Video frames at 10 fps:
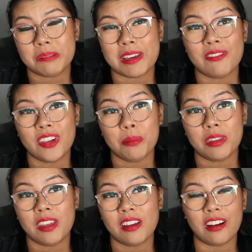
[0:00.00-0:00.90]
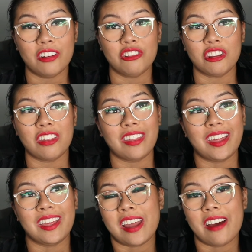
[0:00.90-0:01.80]
with my family on just
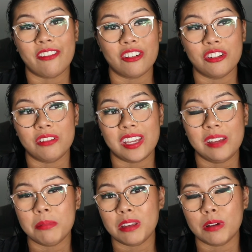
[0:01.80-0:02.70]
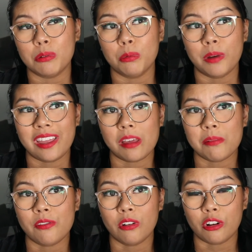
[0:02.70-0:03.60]
like an afternoon evening while we're waiting
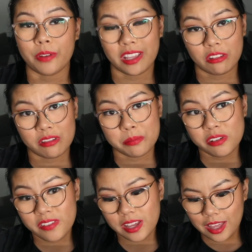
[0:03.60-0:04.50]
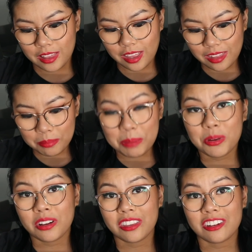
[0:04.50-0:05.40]
before going into a movie, and they see my
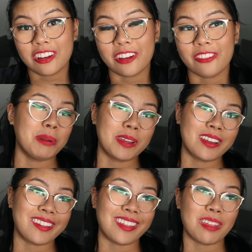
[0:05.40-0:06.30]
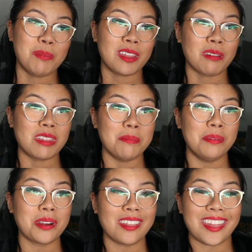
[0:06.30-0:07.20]
book on the shelf. One of my cousins picks up the
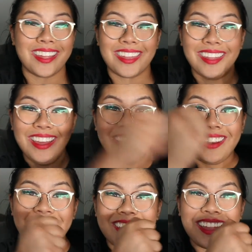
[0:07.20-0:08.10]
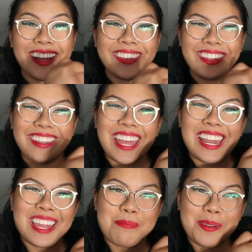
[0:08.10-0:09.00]
book and says, "This is Ate
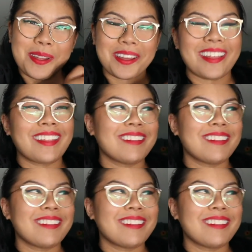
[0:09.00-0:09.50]
Danny's book."